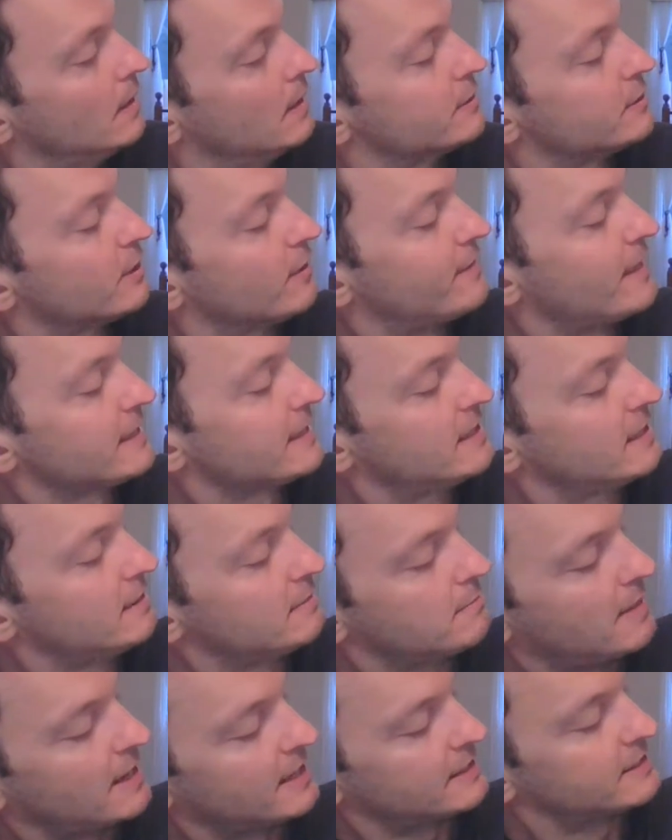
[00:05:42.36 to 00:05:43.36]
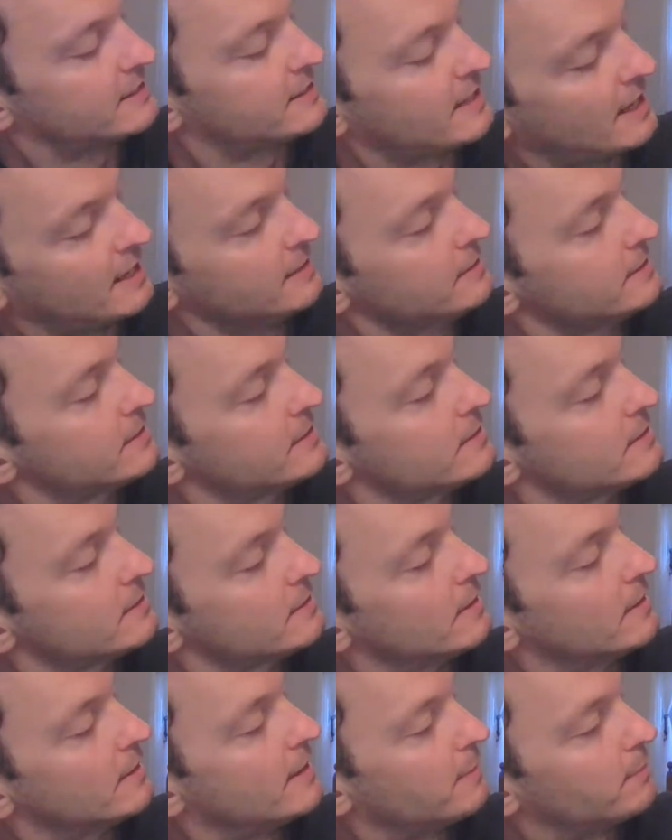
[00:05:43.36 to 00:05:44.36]
So if that didn't make sense,
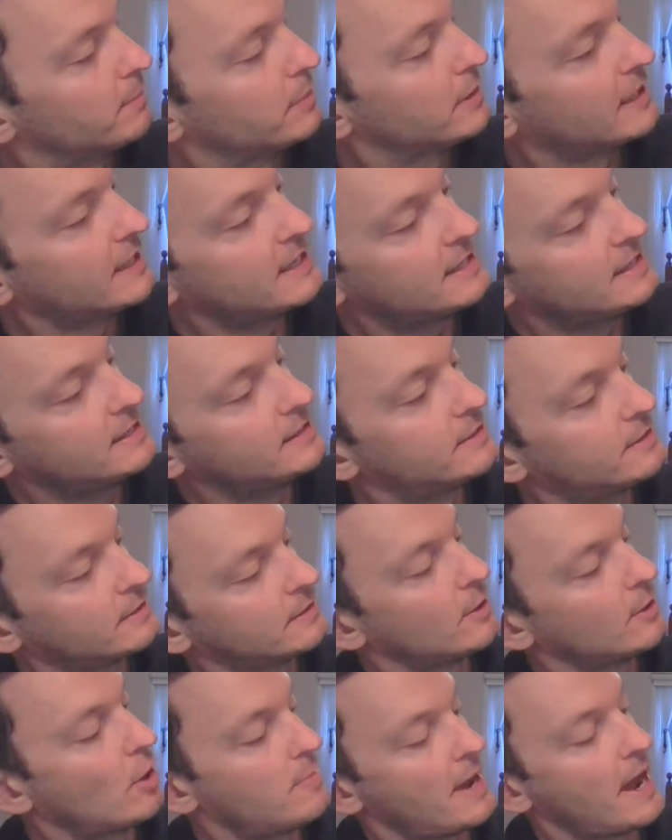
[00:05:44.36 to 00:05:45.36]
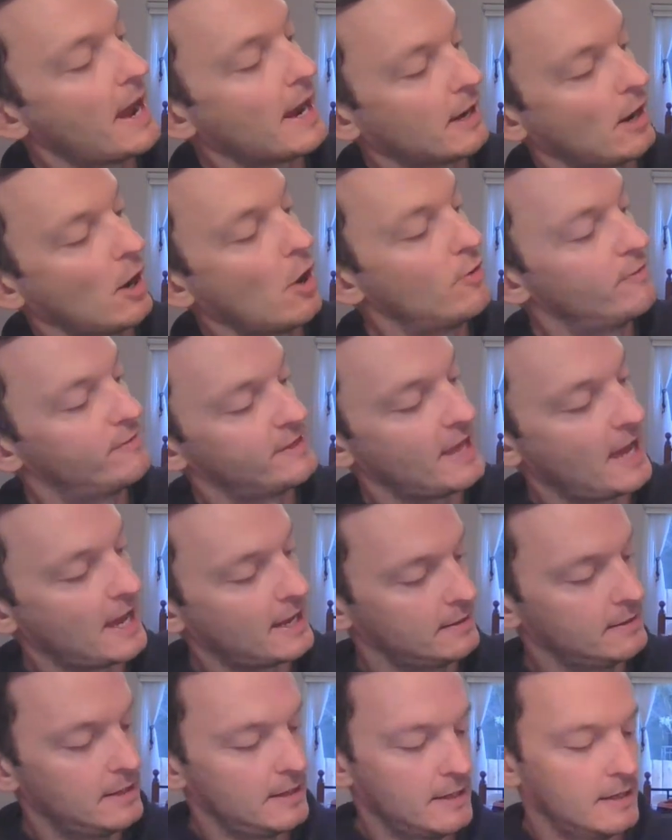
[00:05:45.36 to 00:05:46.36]
then please go back over that
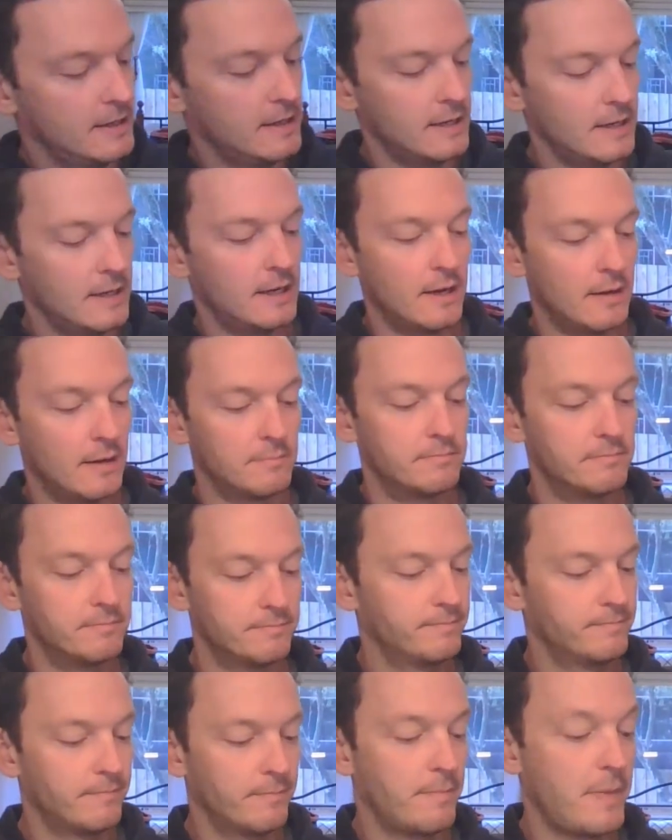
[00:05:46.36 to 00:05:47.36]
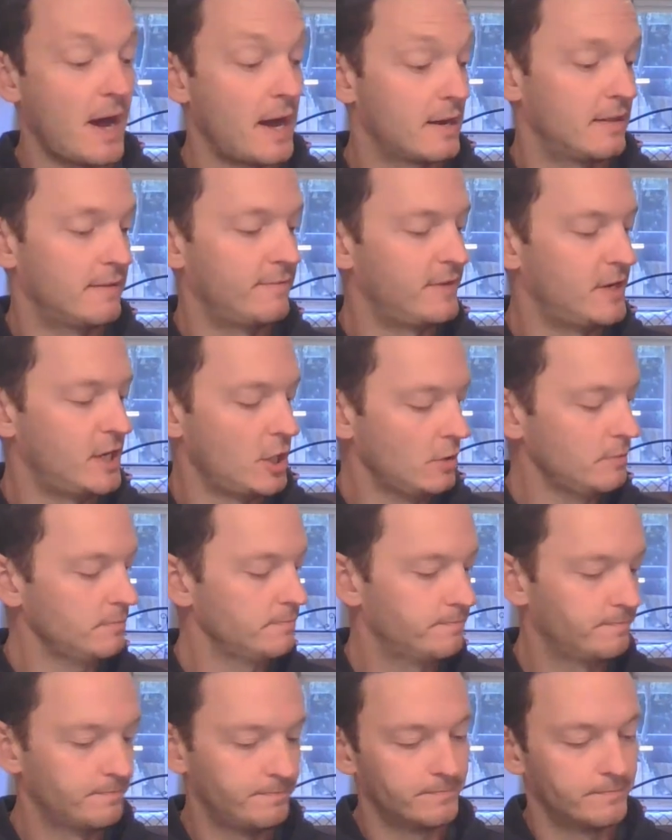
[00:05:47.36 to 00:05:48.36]
part of the video.
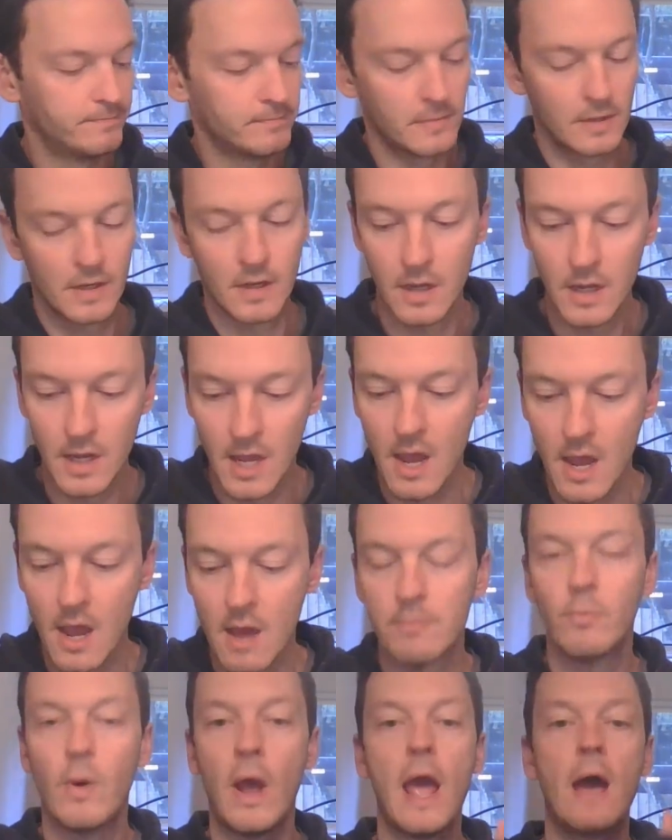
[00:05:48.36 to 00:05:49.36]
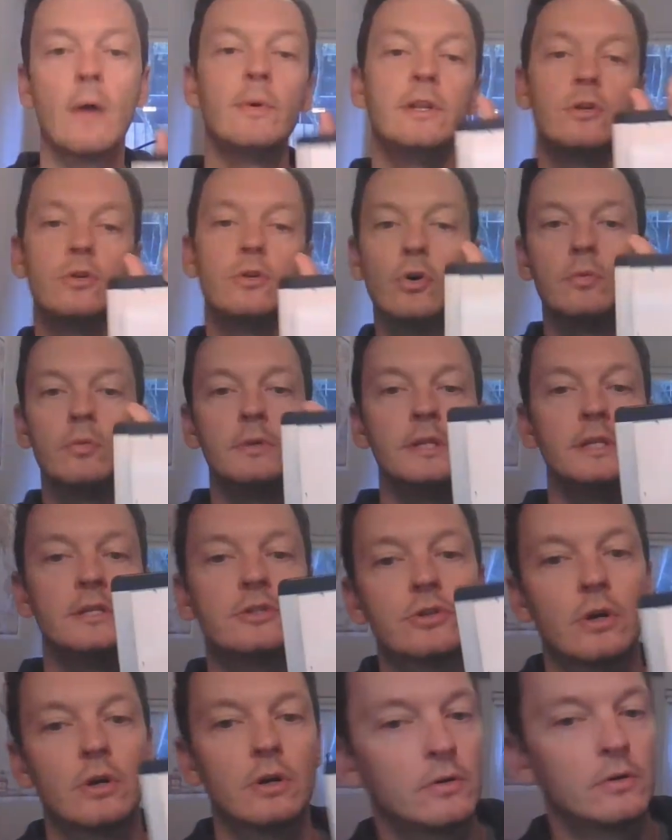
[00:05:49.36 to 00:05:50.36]
How we normally
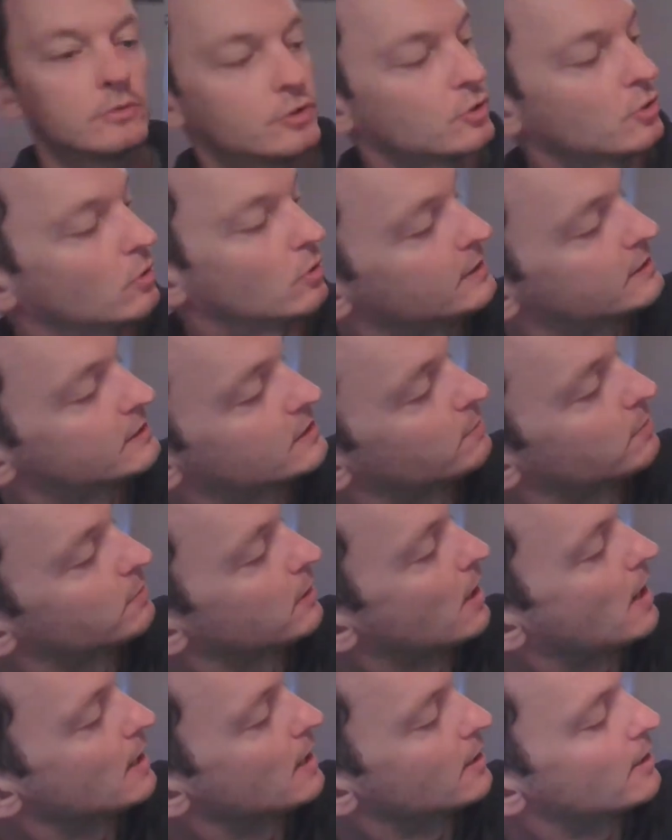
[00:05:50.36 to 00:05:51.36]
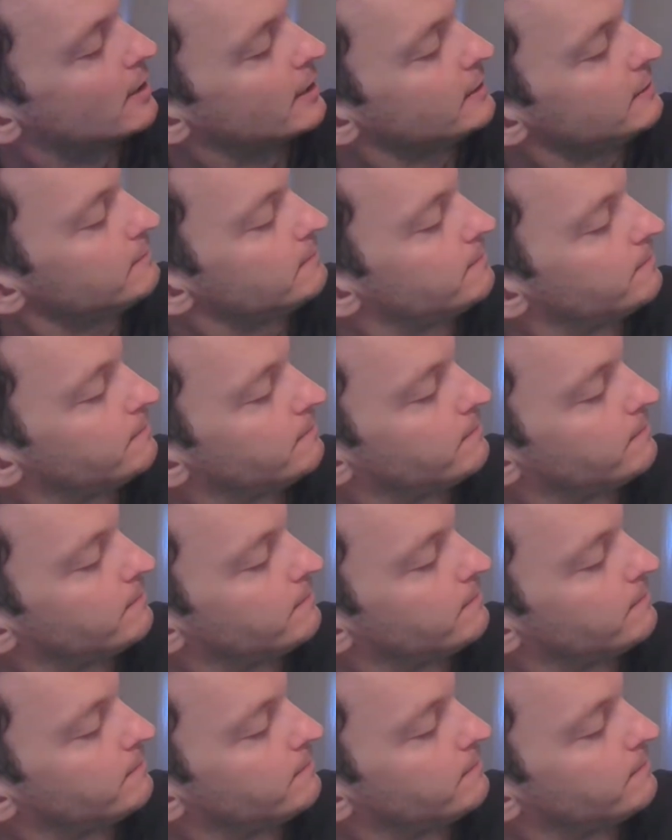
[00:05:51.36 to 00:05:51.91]
draw a supply line,